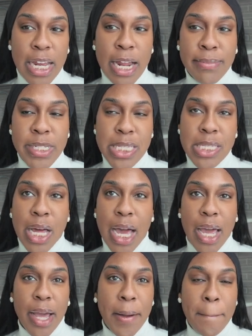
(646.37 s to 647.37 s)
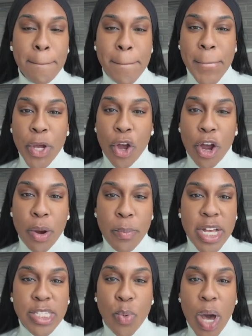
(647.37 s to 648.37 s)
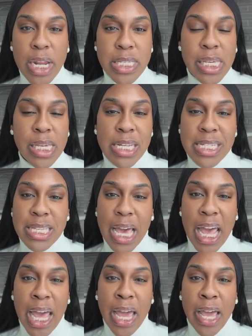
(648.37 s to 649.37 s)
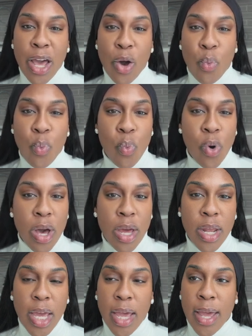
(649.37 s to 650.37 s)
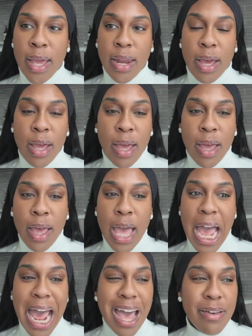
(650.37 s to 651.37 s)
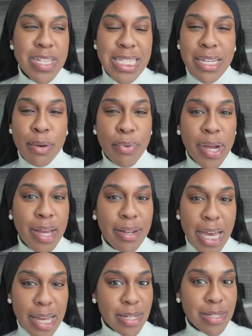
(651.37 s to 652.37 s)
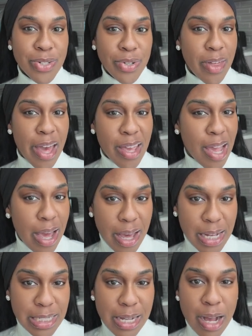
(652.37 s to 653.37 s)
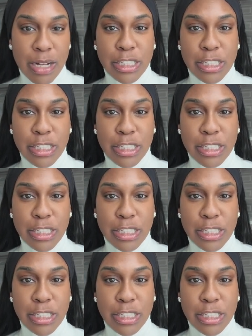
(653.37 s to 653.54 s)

And I'm just like, Hermes quality is A1, and I haven't seen a brand that can do that yet.